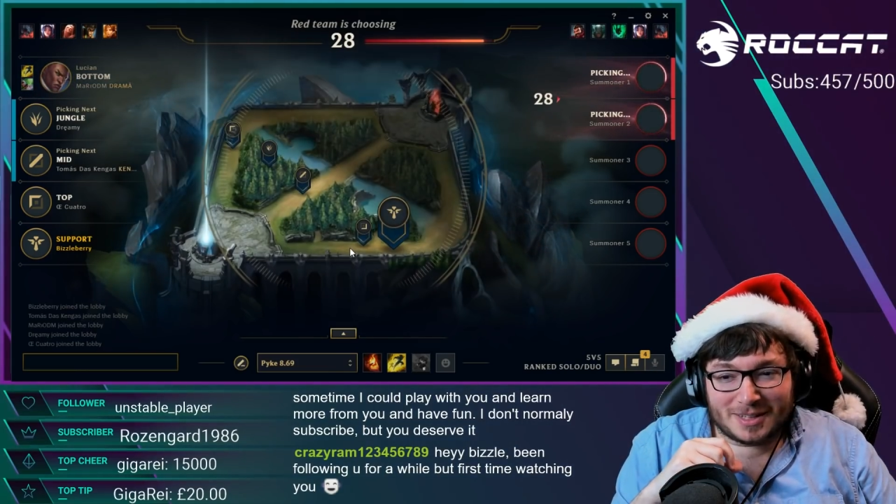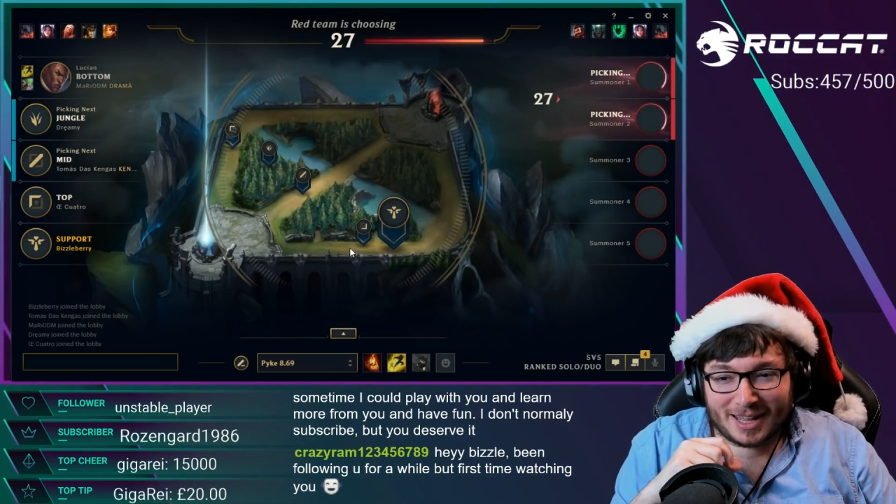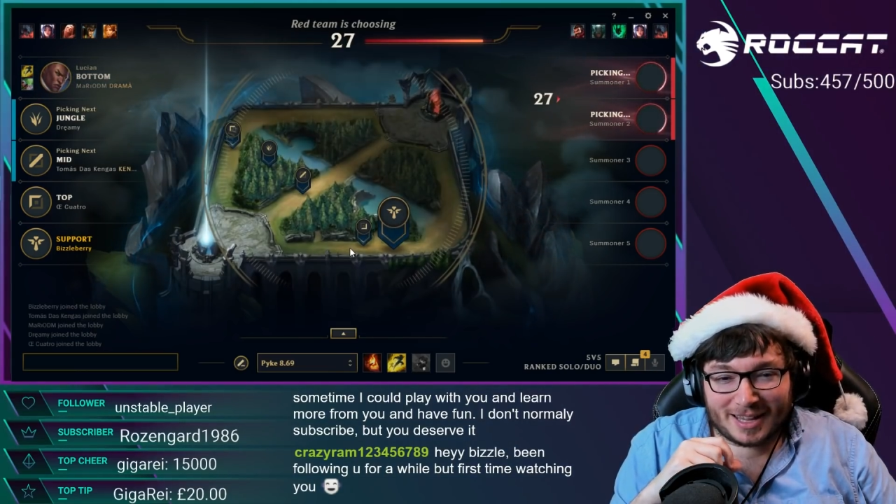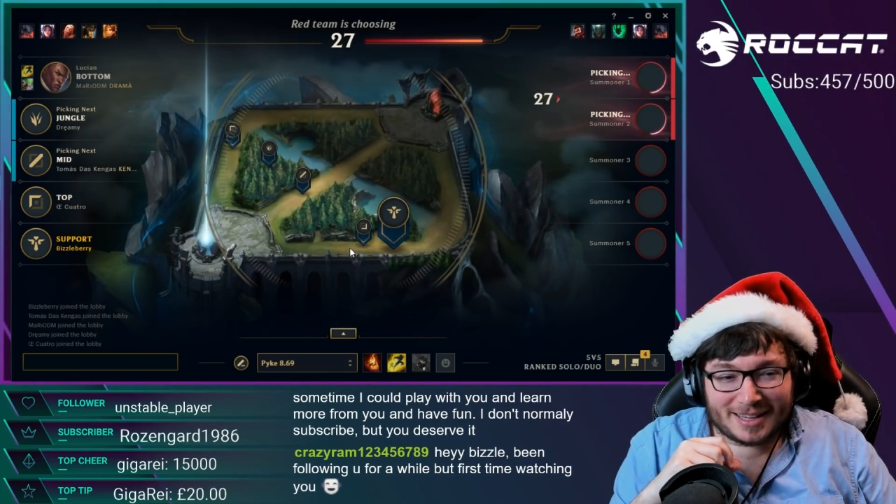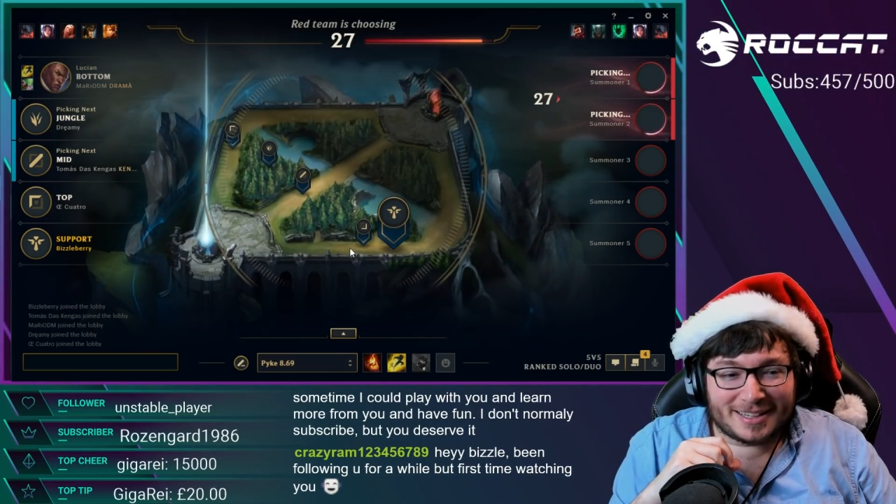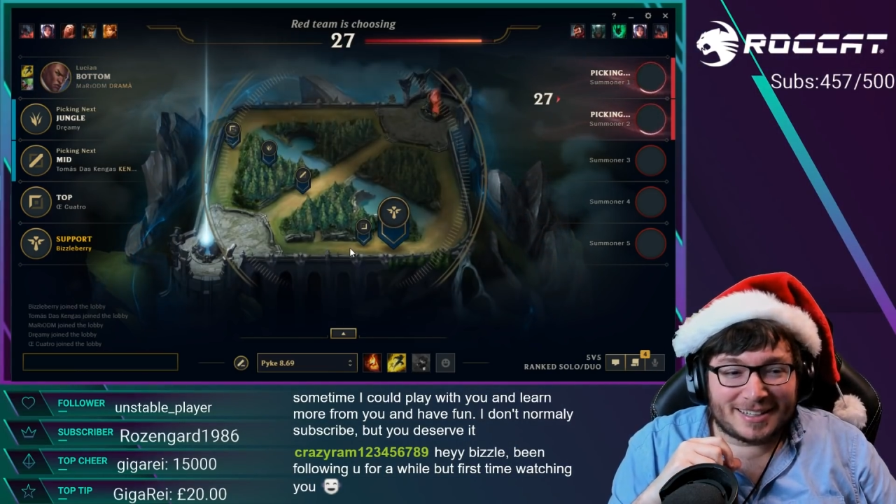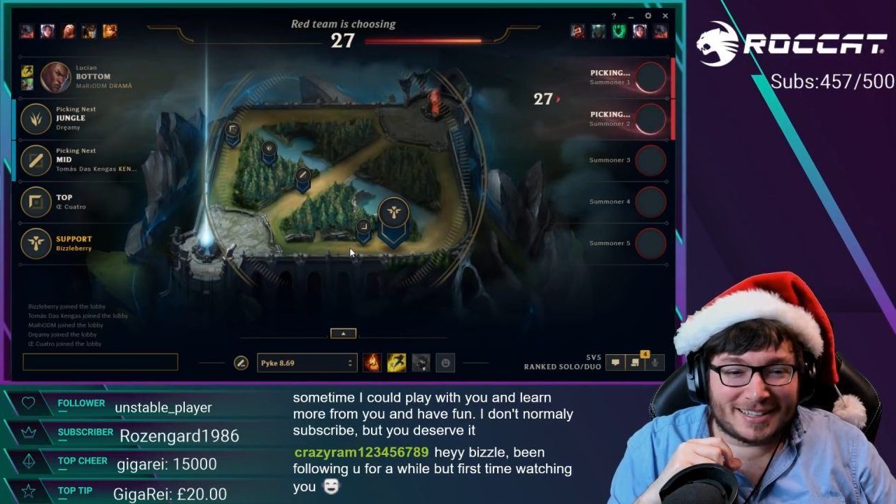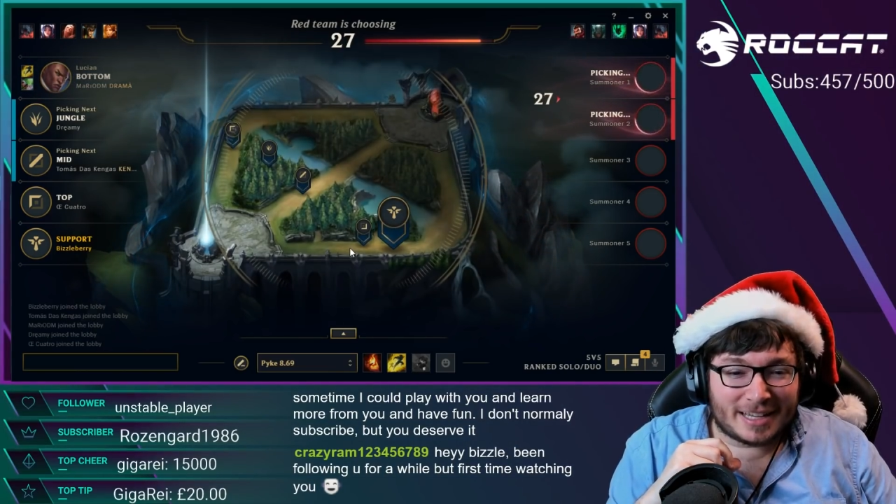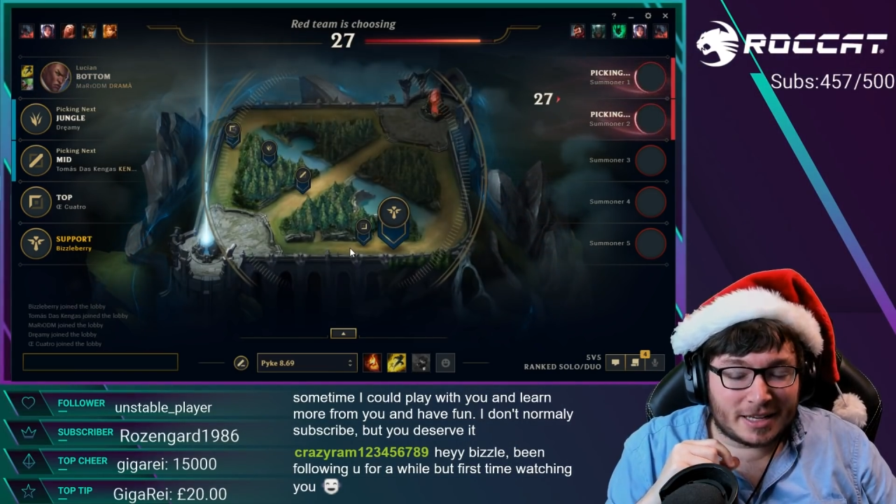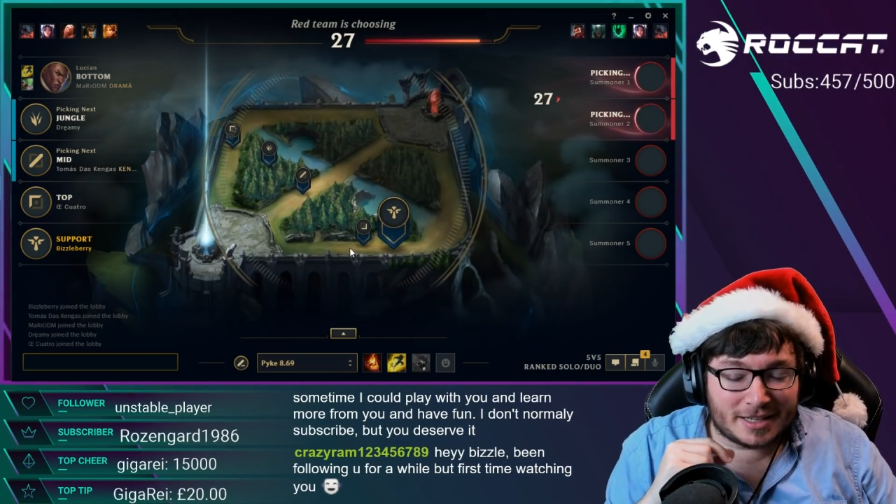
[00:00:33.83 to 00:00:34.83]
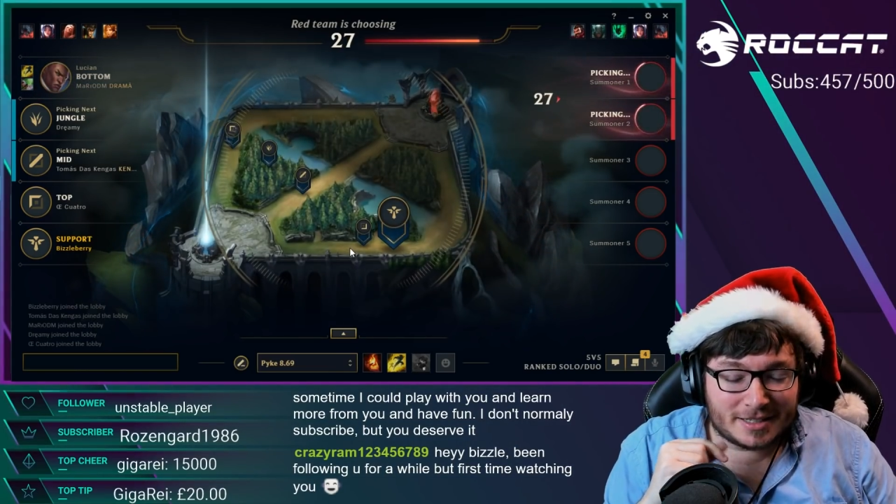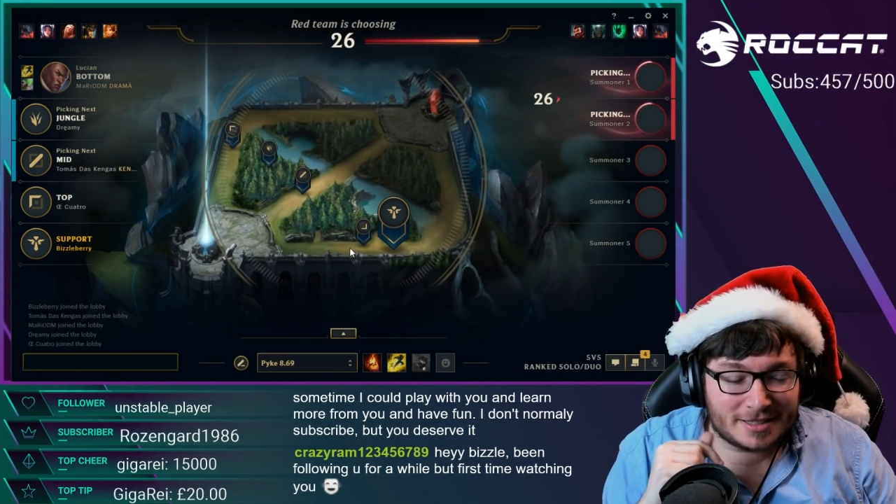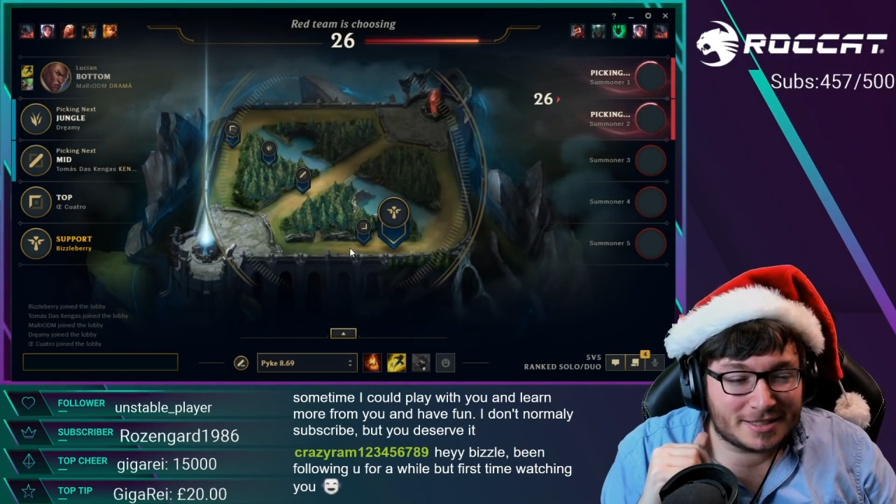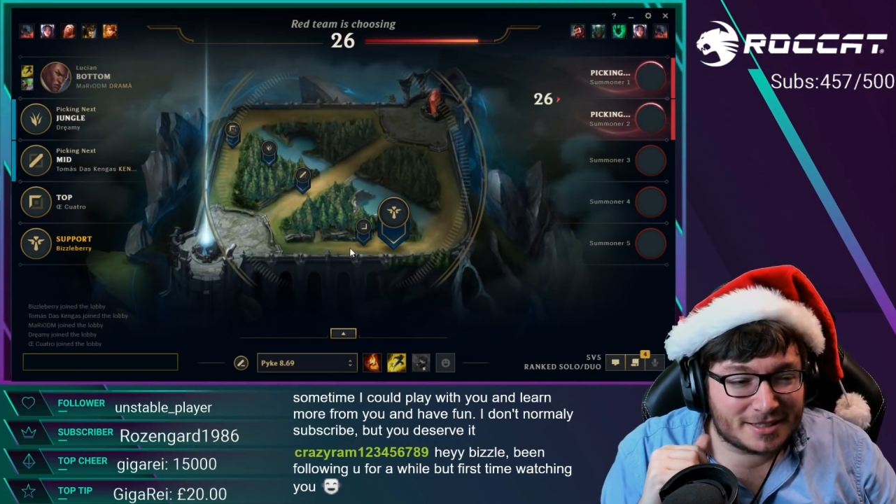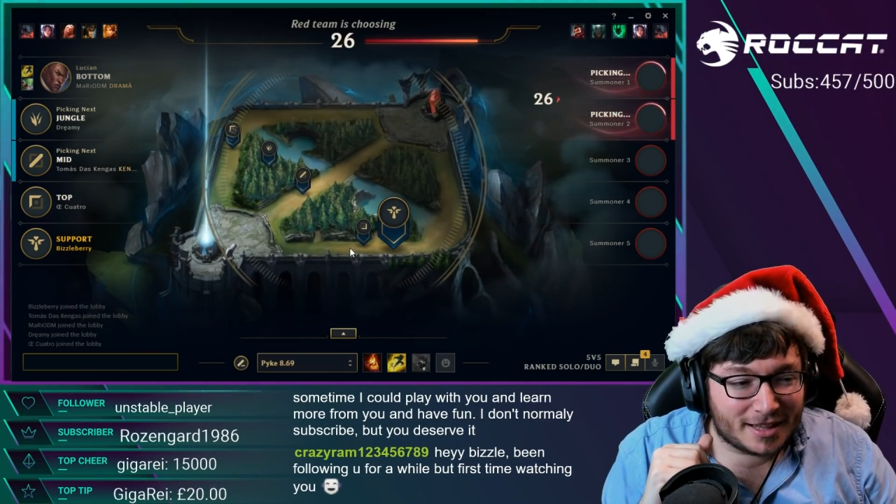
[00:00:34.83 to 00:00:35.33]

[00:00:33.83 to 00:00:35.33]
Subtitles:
like, it is,